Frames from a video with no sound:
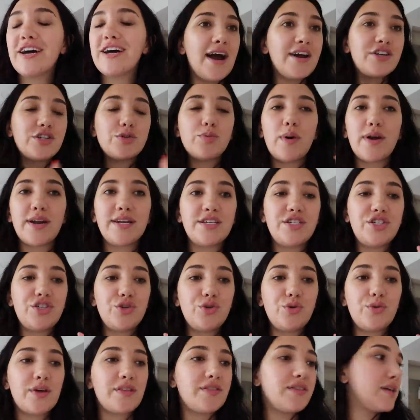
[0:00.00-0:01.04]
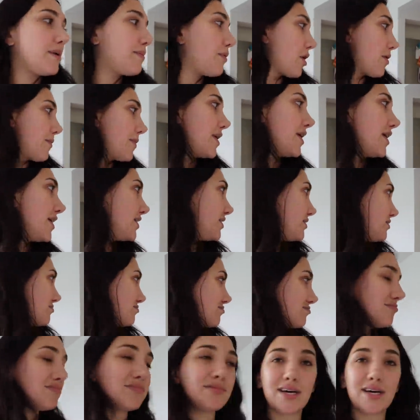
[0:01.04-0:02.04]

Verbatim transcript: I just wanted to get the apartment in